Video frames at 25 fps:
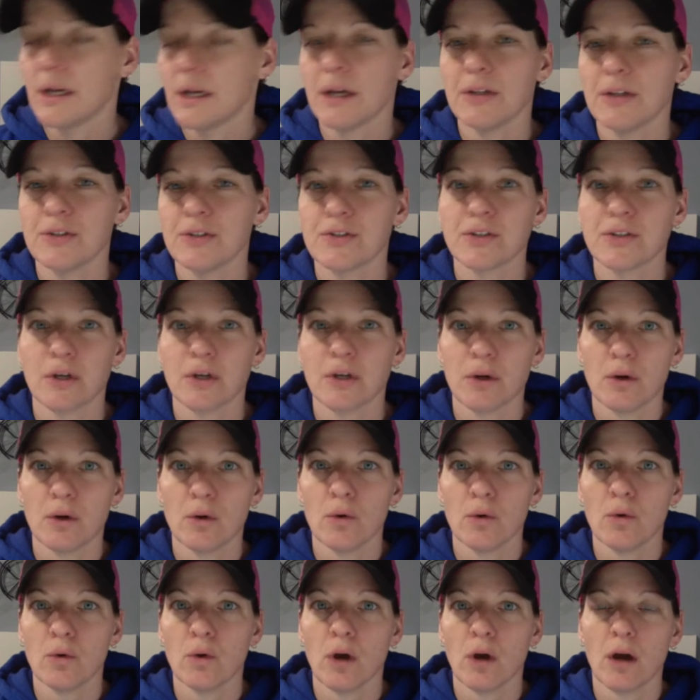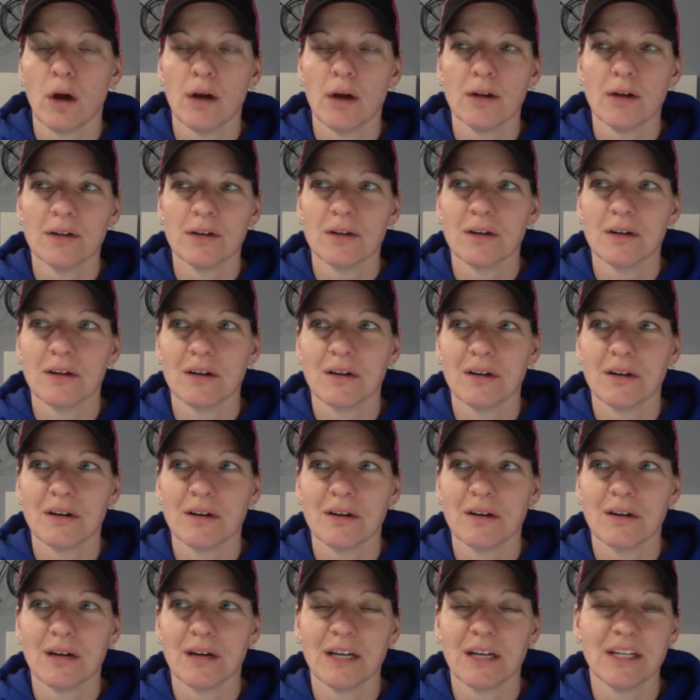So
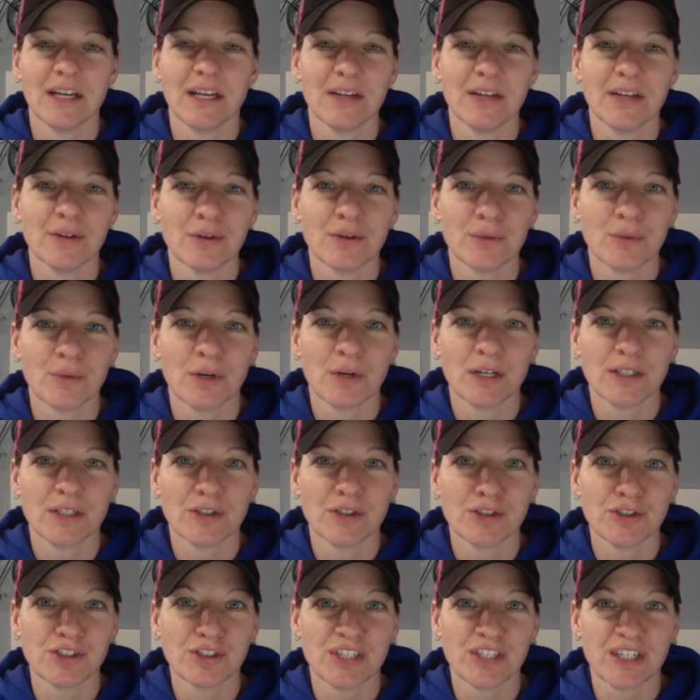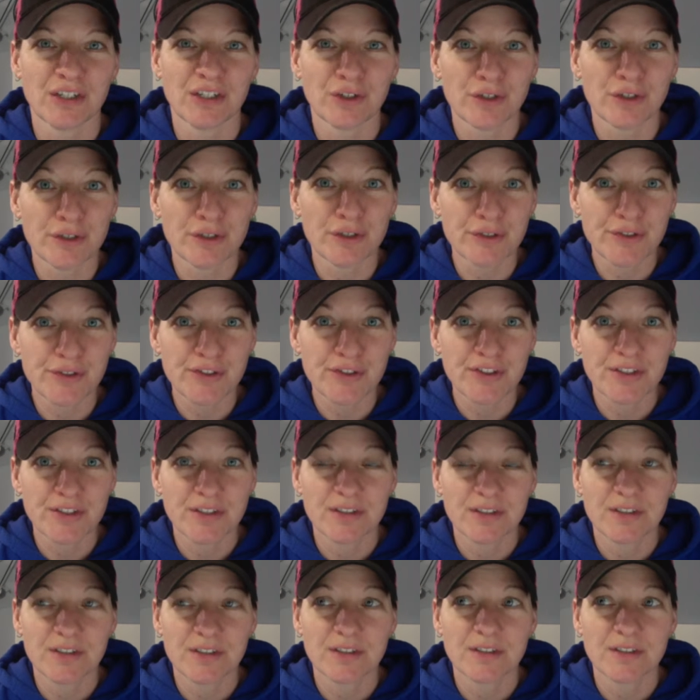another one, shingles,
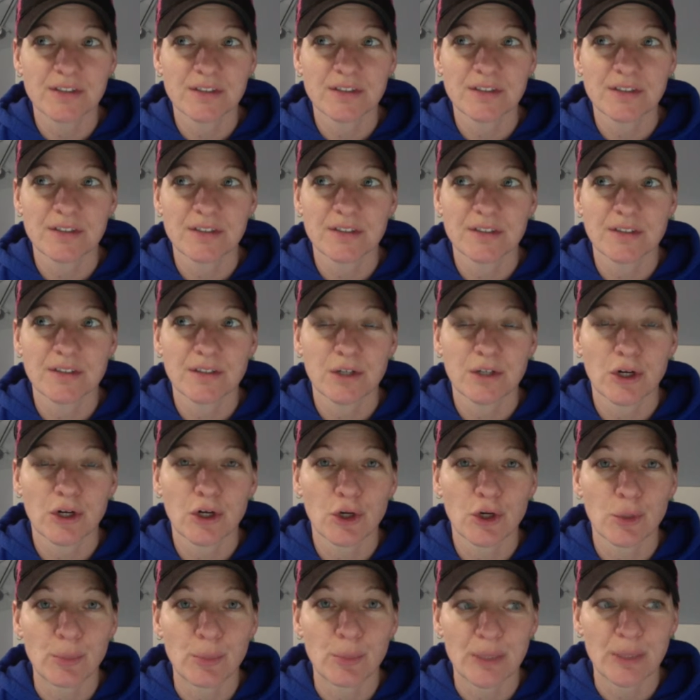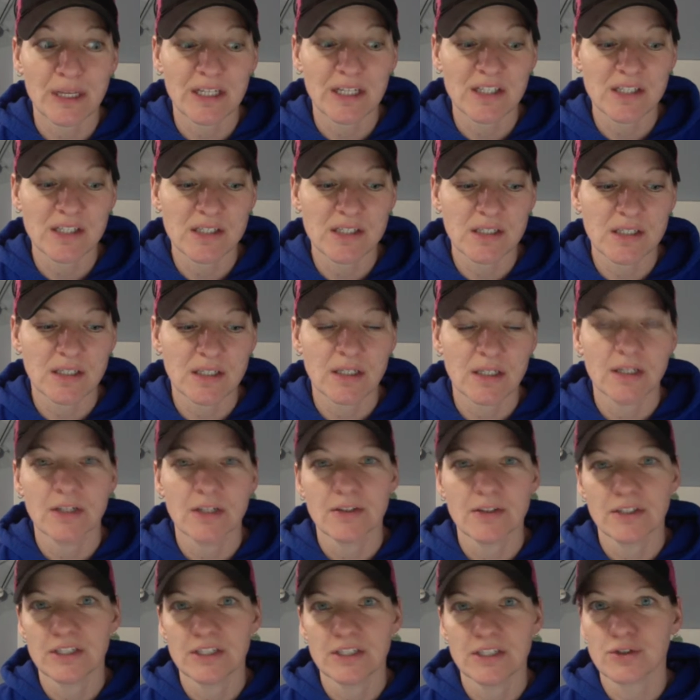herpes.
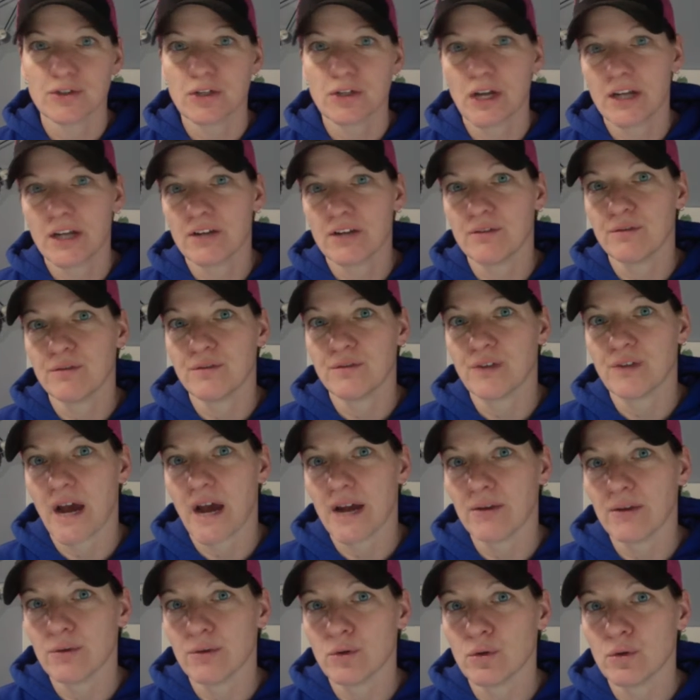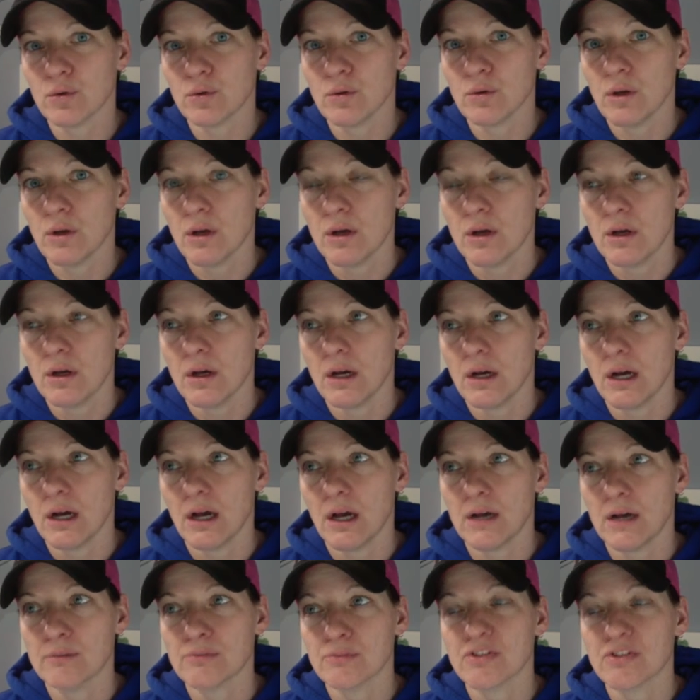These are kind of viral
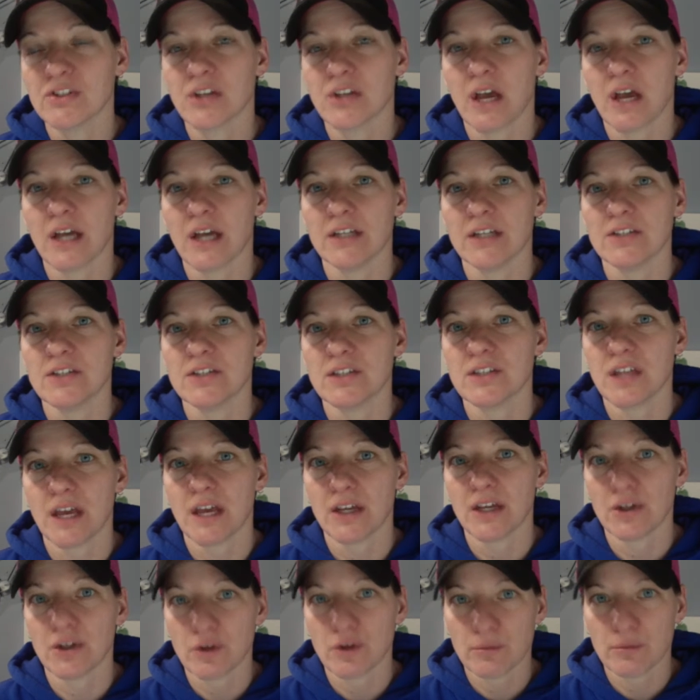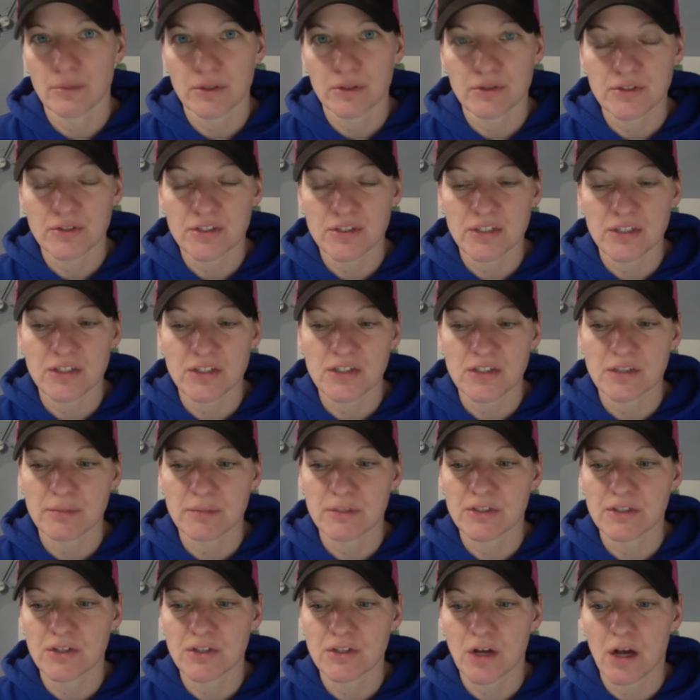signs that your immune system
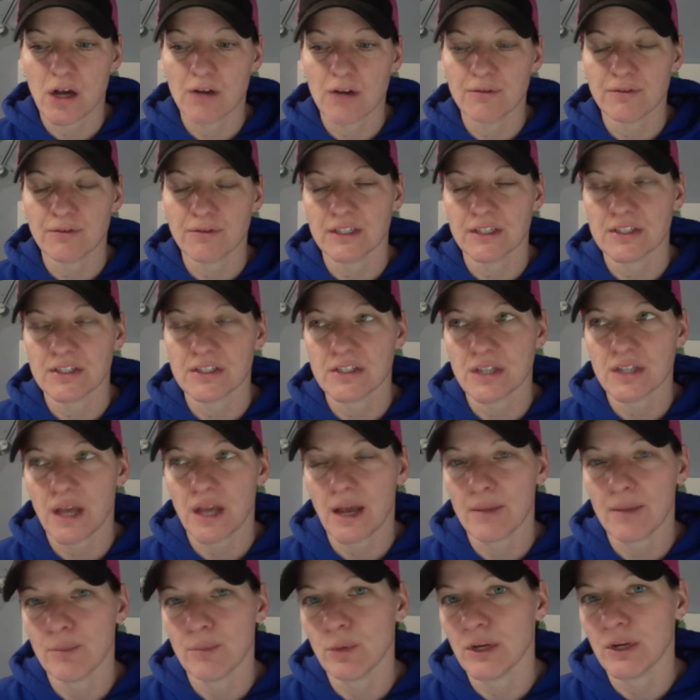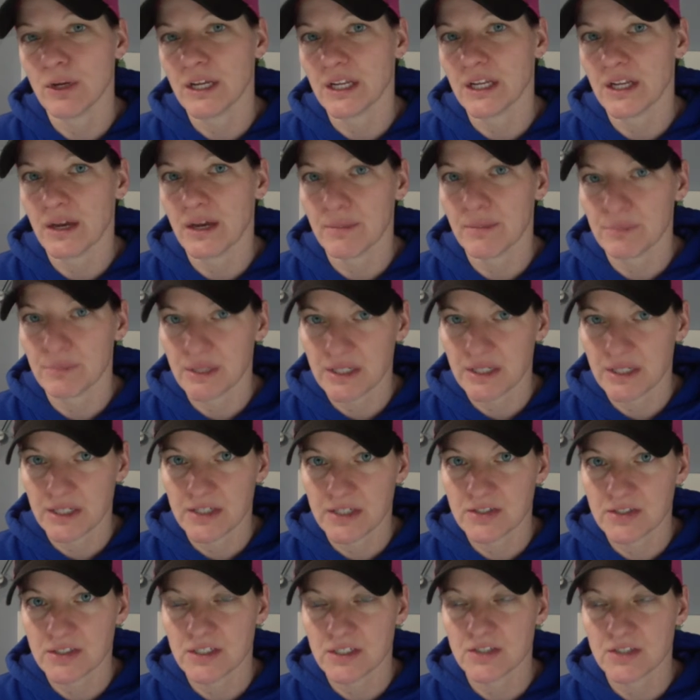is off. I bring it up
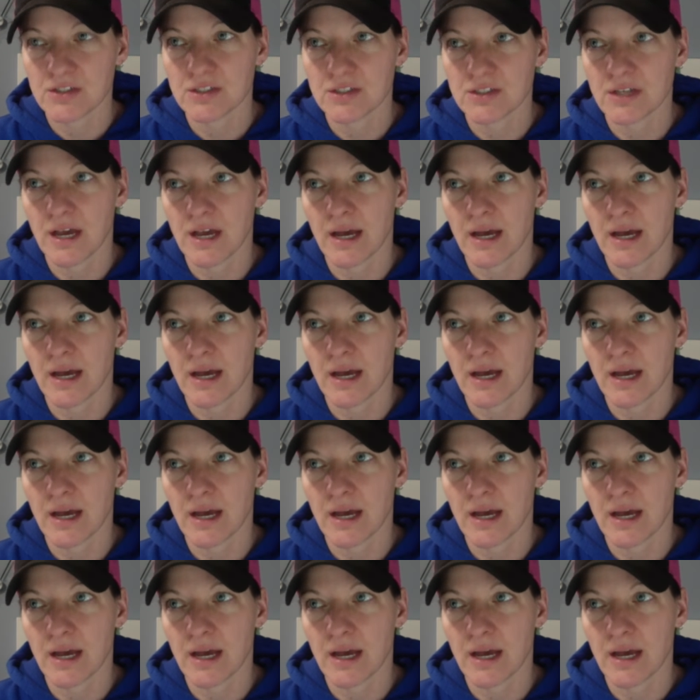because it's